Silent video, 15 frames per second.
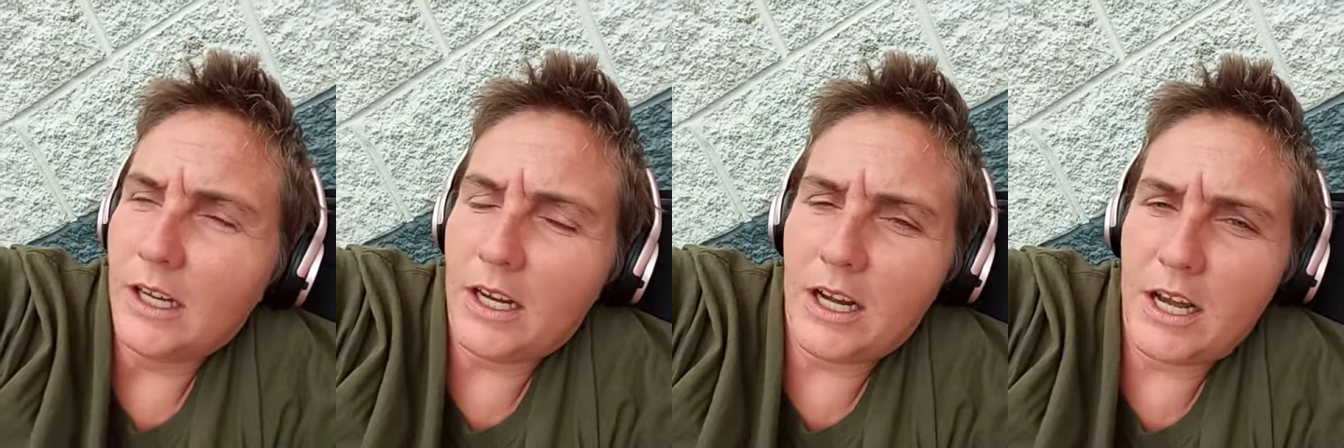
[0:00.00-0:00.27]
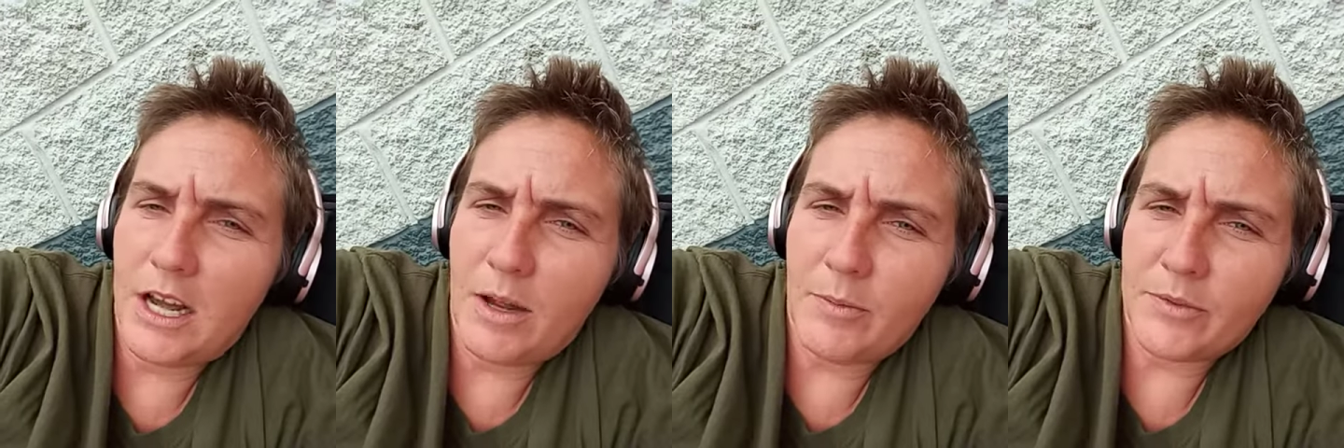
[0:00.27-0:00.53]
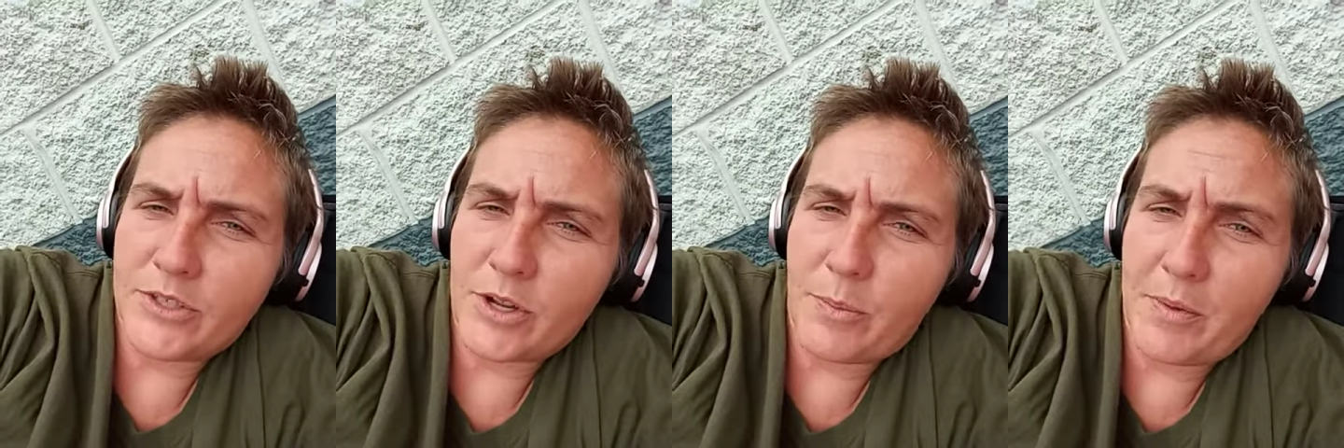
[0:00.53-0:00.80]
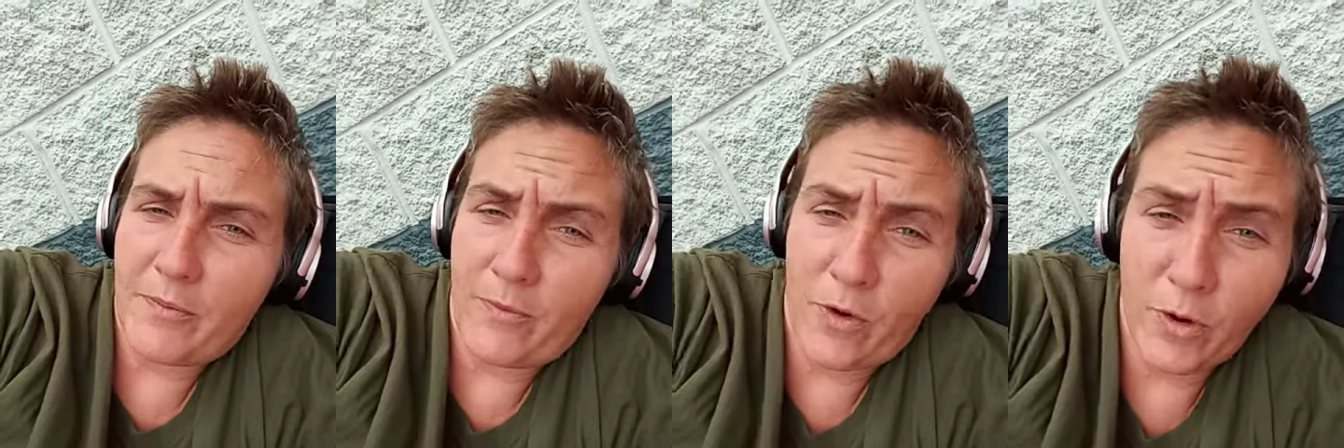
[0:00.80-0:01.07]
Um, so
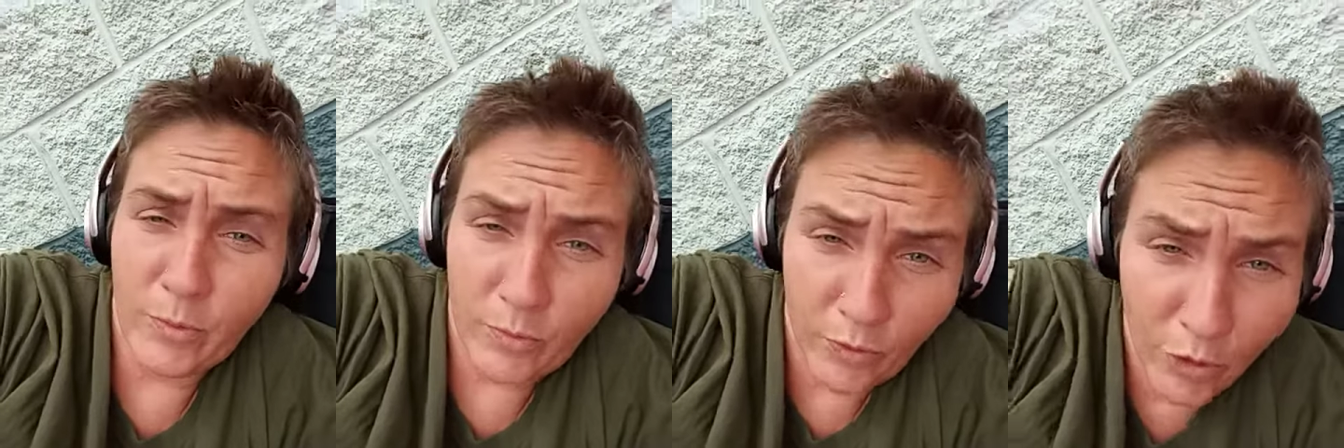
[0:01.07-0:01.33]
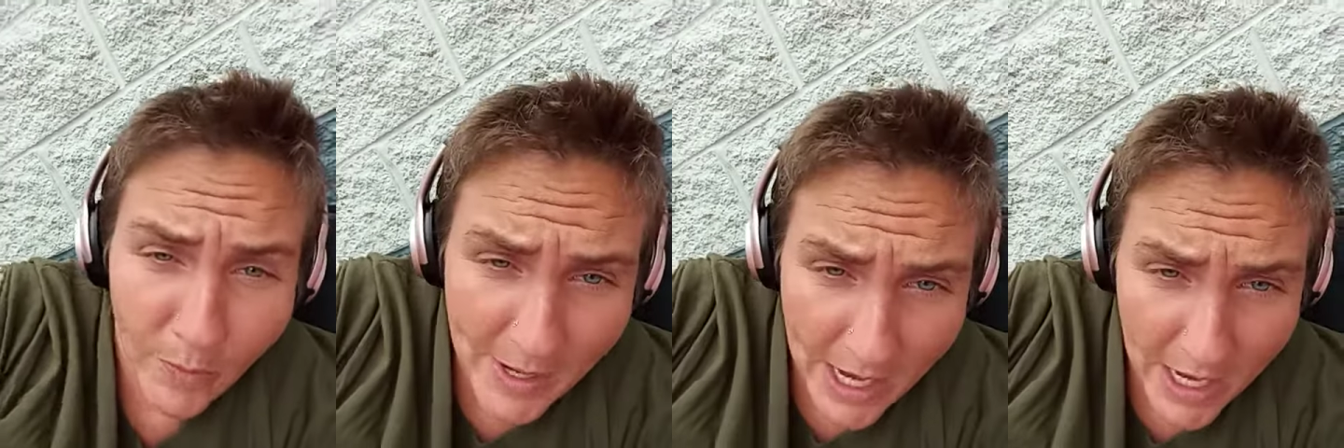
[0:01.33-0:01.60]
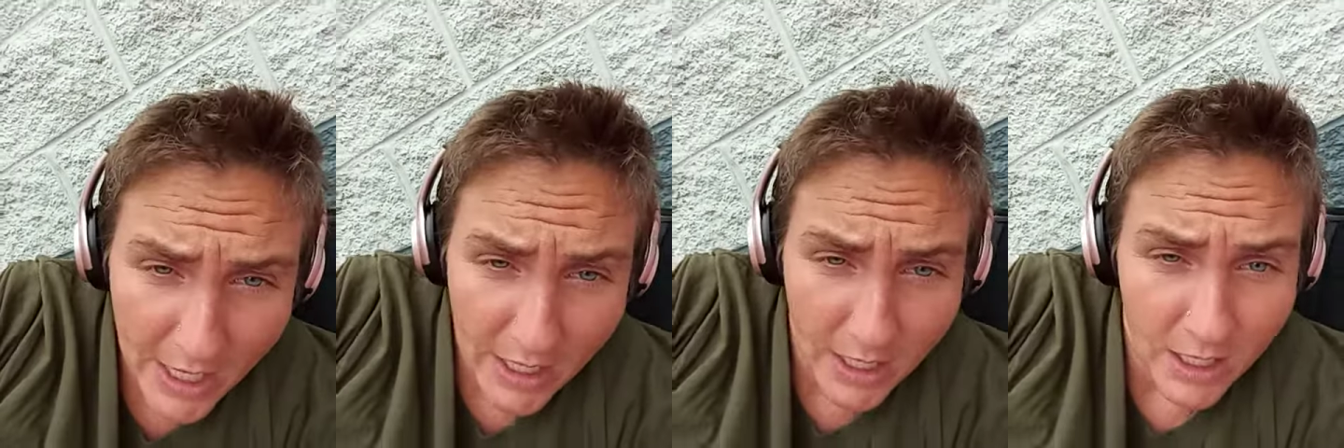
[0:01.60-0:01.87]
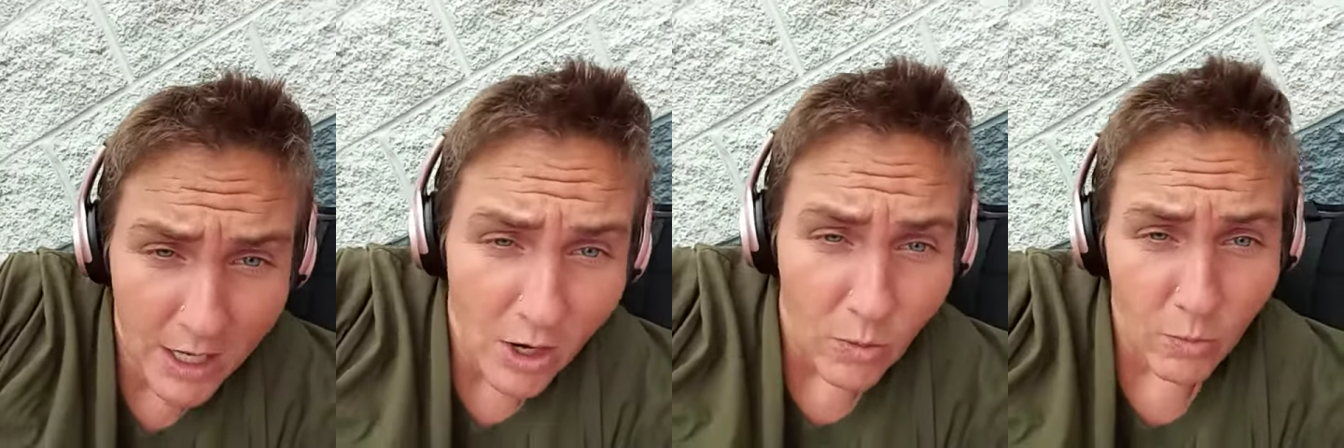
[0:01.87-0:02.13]
before Ruben
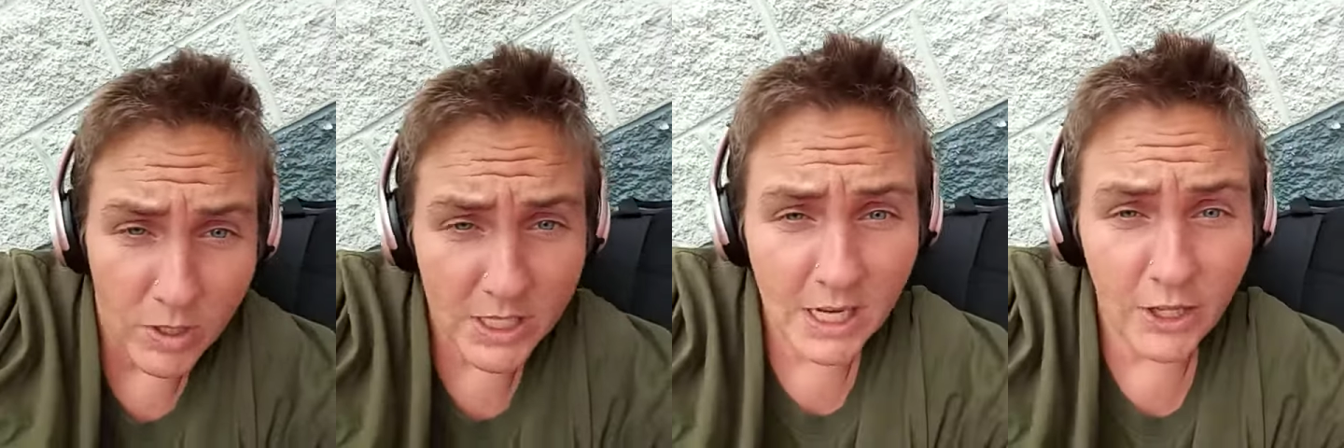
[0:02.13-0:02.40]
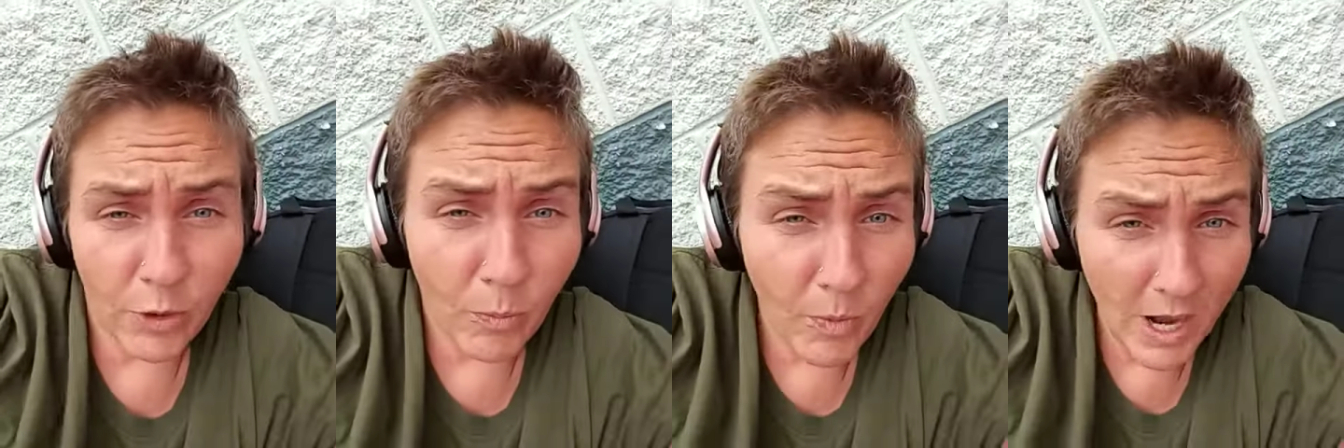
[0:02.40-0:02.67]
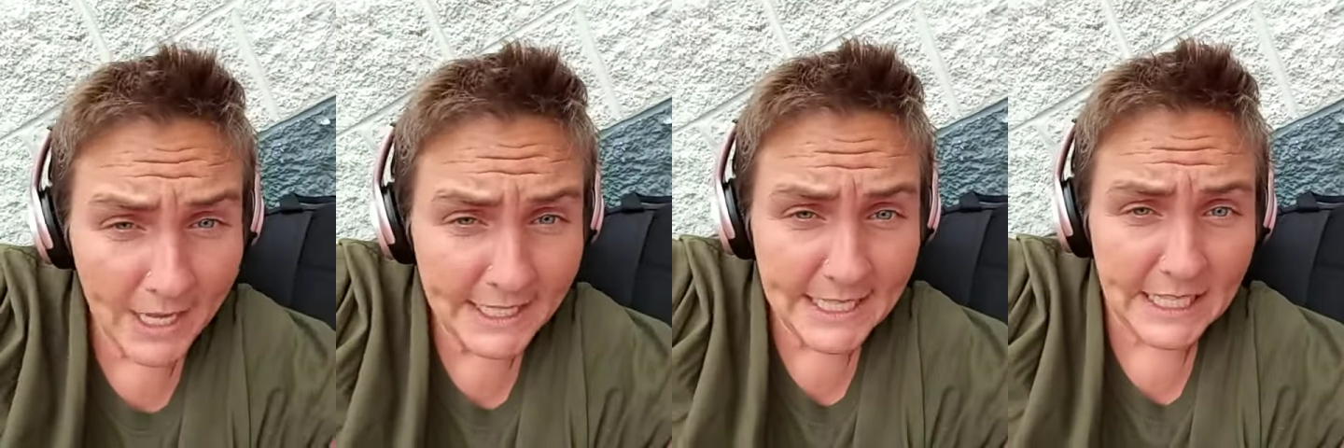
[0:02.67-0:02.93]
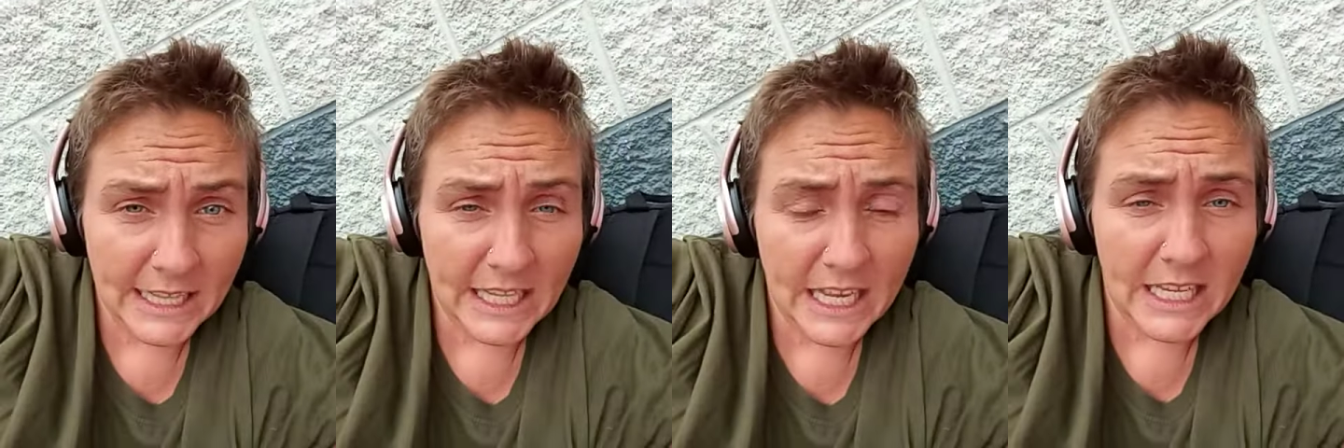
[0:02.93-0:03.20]
was on the
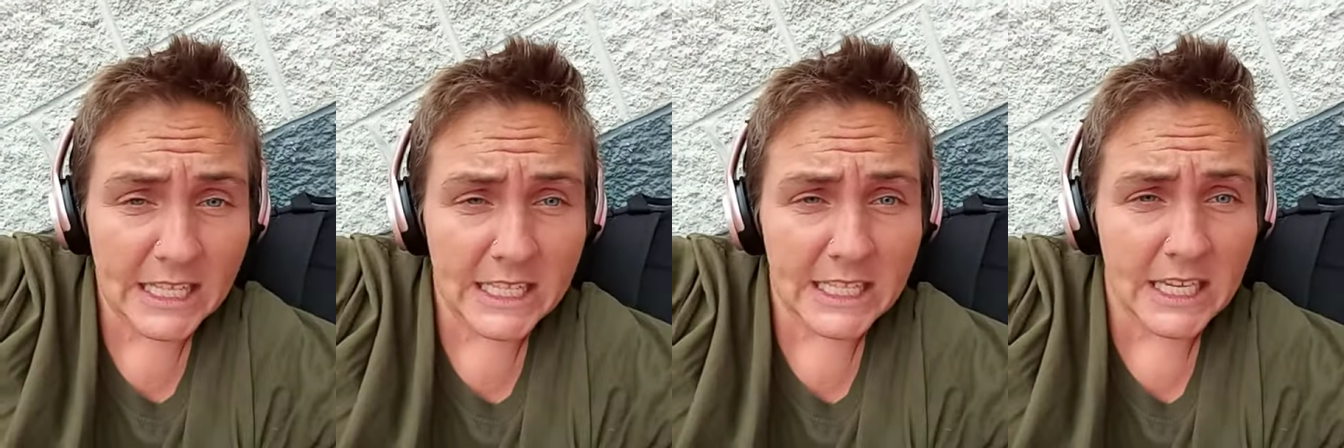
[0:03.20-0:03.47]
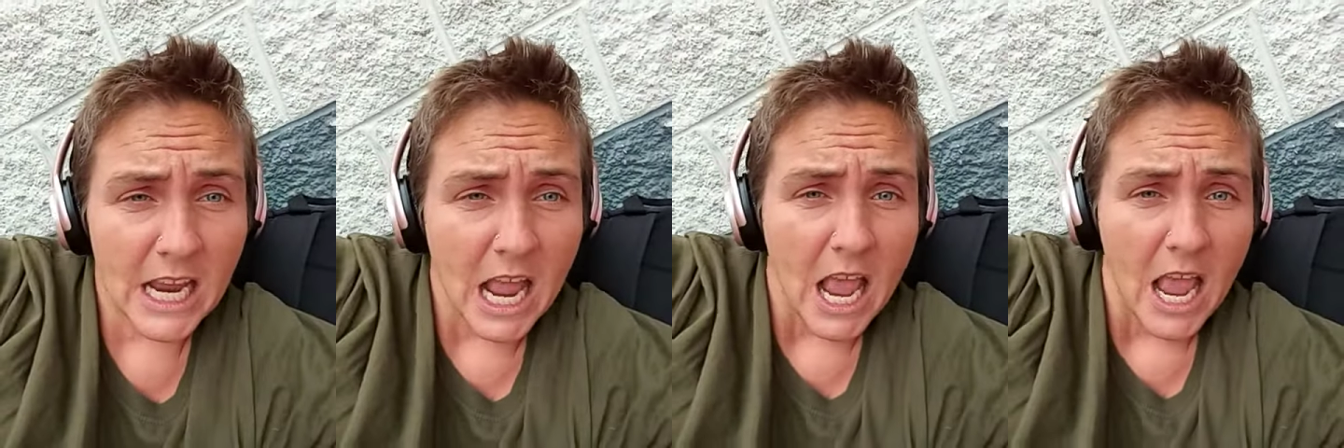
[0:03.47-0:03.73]
wanted list,